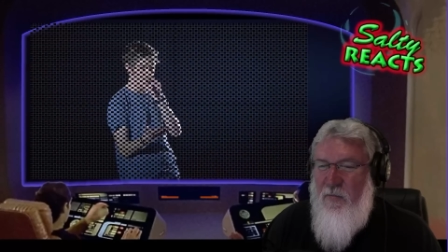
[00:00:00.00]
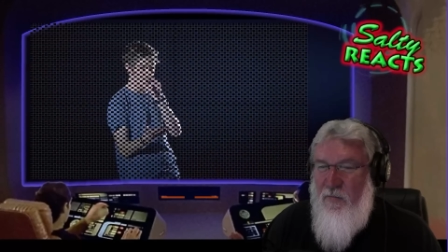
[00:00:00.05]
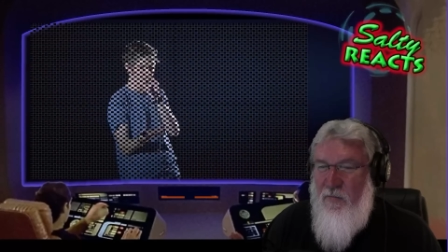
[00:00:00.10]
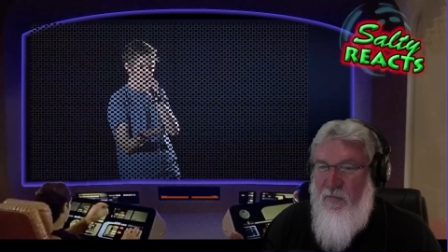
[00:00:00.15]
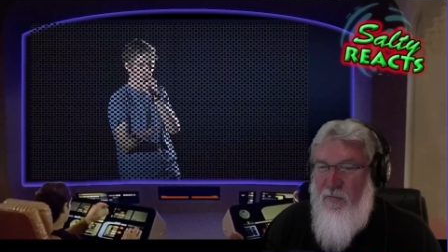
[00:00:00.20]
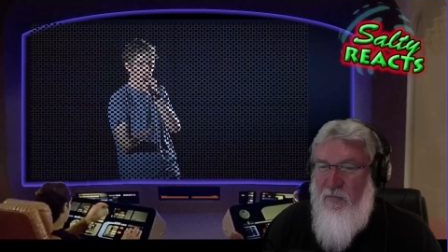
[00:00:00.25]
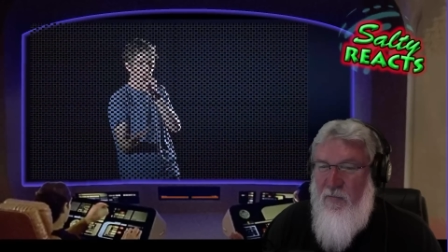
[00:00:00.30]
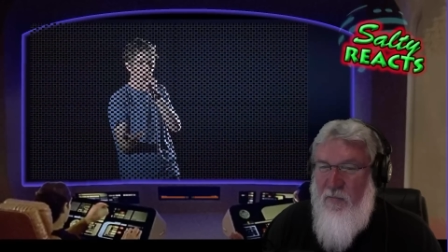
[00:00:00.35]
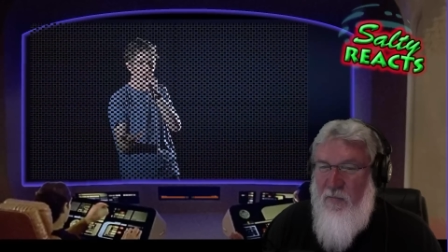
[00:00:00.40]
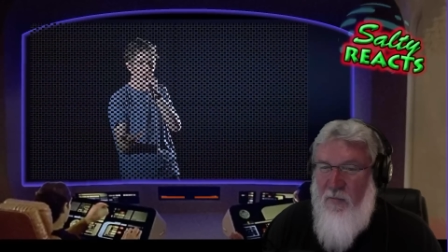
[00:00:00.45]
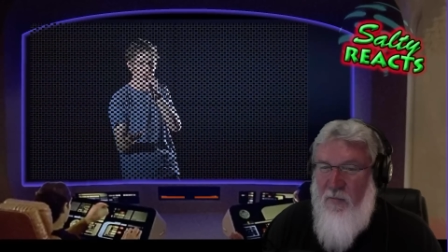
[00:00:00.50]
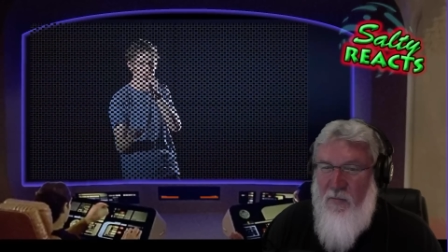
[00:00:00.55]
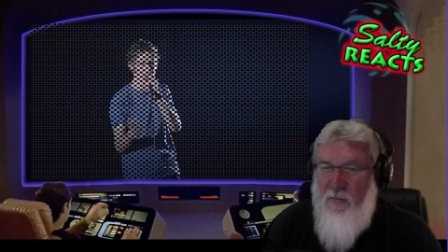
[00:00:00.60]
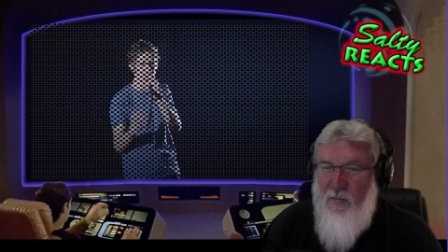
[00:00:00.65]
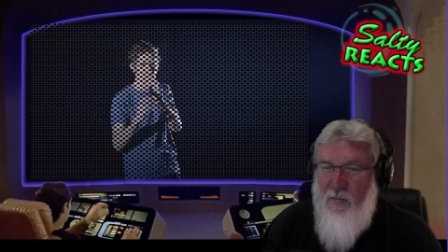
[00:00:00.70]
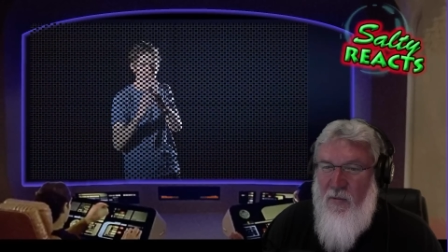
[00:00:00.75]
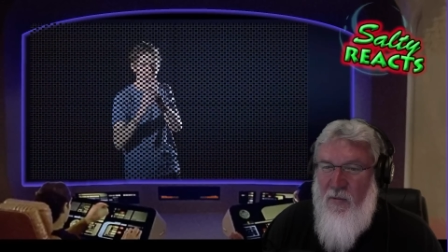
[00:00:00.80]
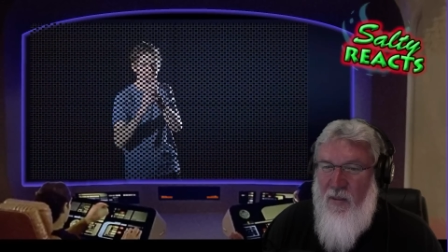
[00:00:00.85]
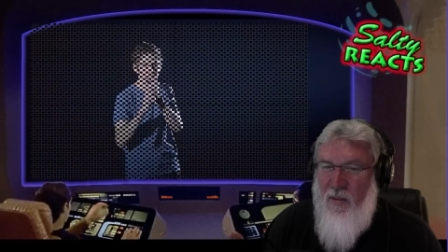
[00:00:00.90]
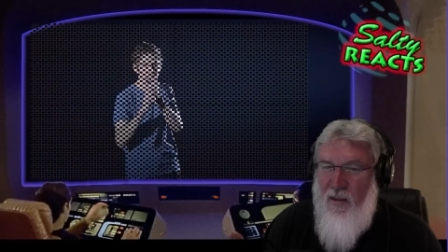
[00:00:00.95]
you get are about the
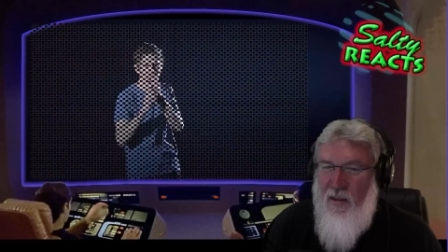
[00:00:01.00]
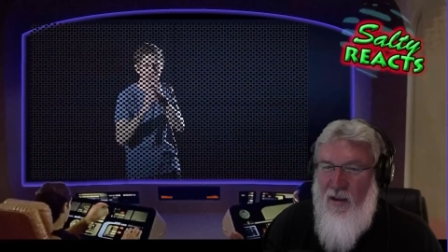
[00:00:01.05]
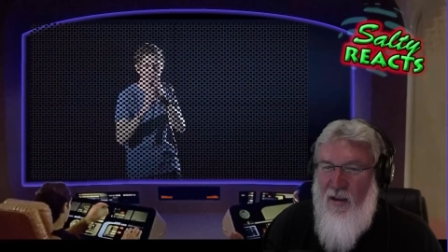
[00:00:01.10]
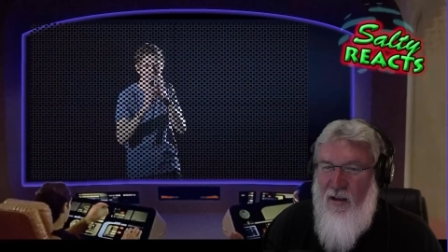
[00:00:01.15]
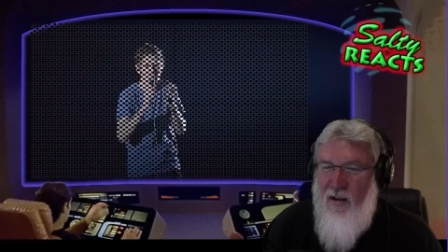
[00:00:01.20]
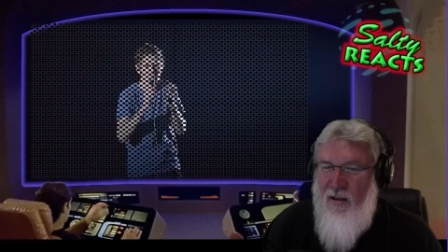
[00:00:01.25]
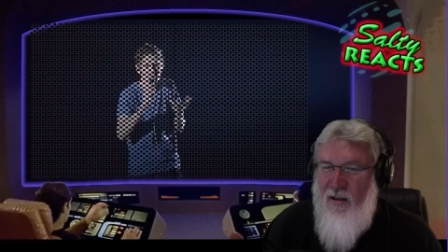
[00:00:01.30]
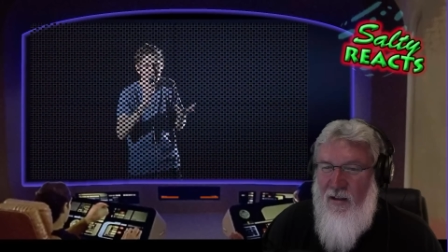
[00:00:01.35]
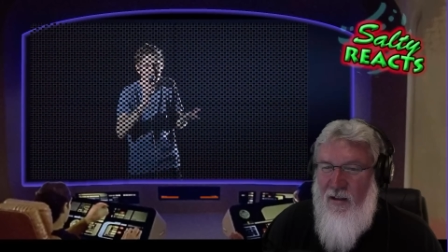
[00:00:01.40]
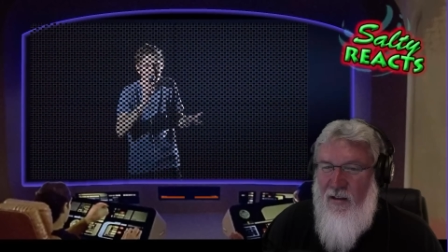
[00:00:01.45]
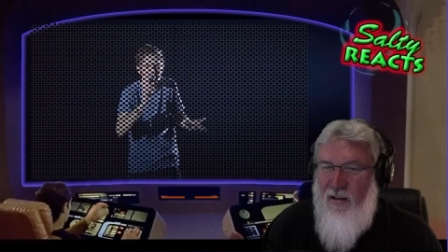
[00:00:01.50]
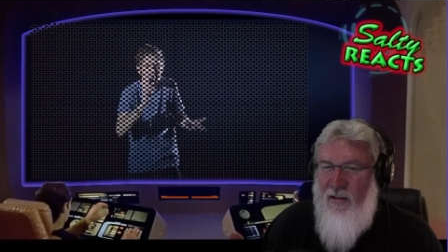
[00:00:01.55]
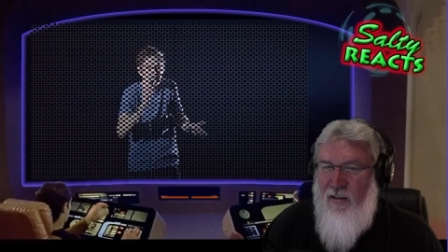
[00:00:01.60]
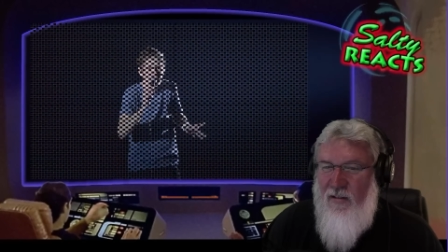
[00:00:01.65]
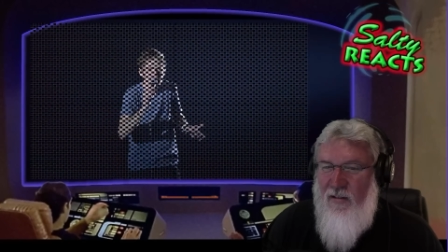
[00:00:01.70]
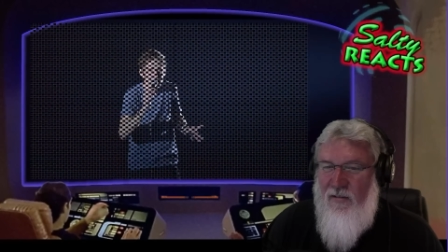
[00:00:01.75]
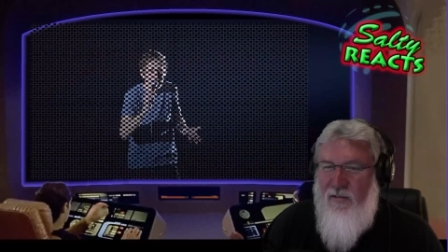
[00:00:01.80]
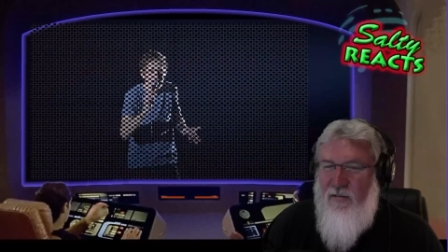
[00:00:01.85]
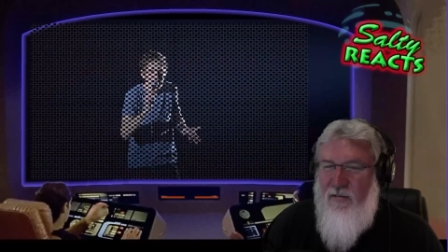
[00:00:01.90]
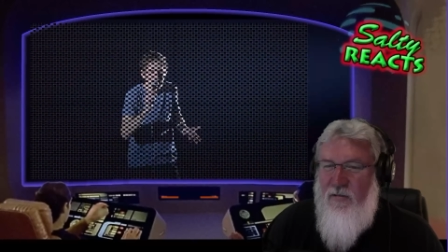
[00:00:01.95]
width of your cans.
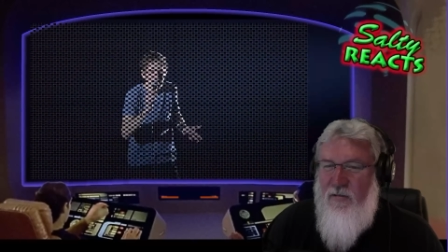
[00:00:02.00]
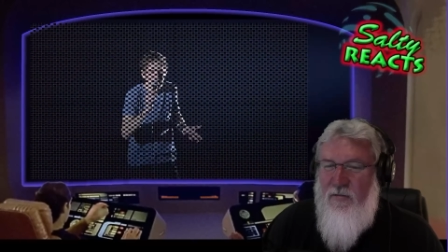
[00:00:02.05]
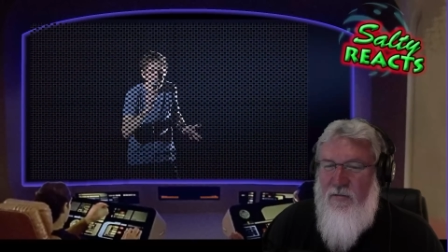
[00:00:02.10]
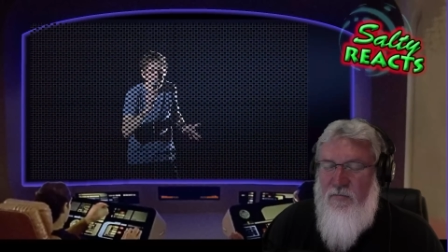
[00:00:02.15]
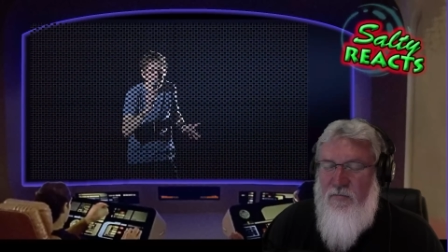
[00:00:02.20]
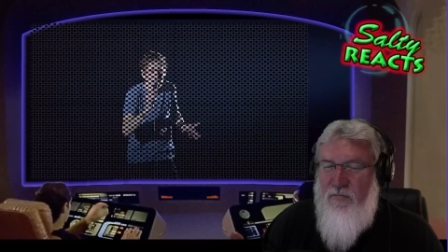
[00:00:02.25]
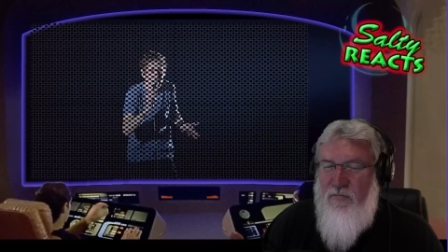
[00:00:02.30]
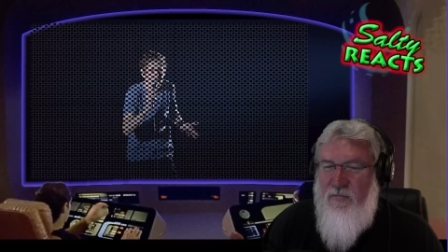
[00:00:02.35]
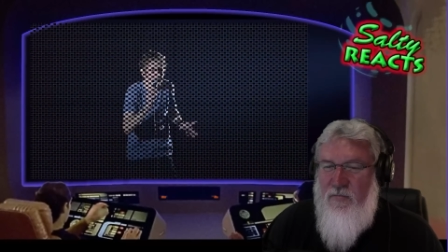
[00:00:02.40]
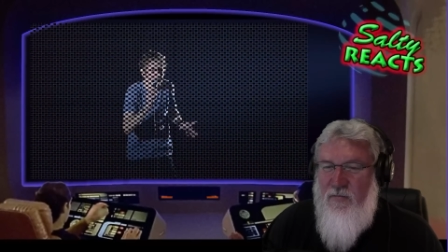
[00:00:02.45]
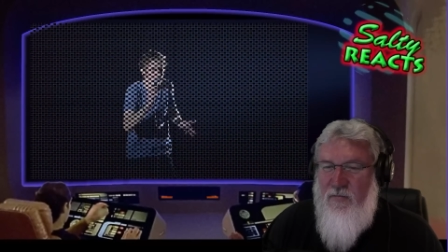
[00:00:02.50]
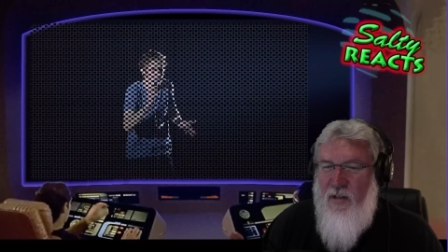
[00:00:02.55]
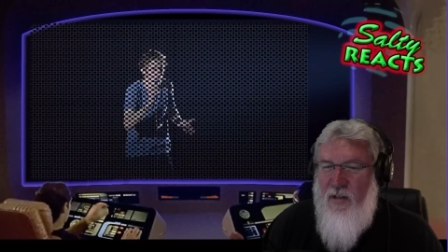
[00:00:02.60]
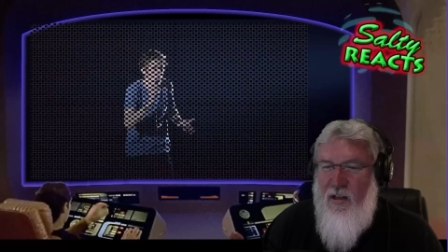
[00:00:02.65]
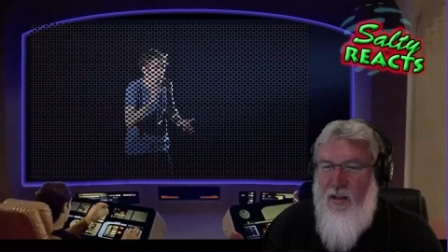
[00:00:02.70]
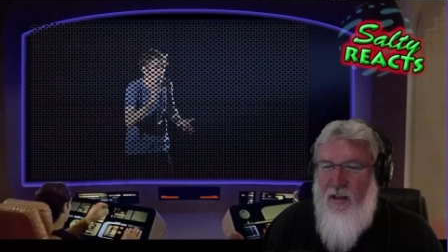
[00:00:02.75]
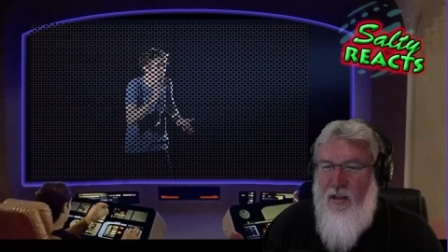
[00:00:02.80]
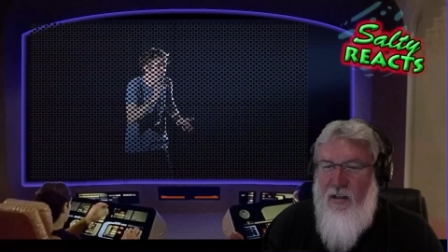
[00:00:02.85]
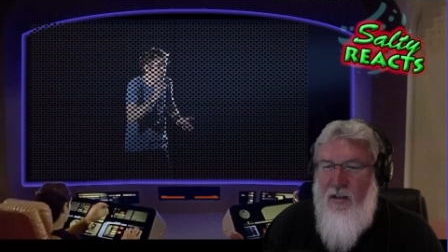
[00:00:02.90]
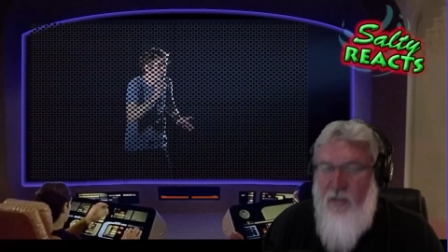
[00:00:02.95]
Just make them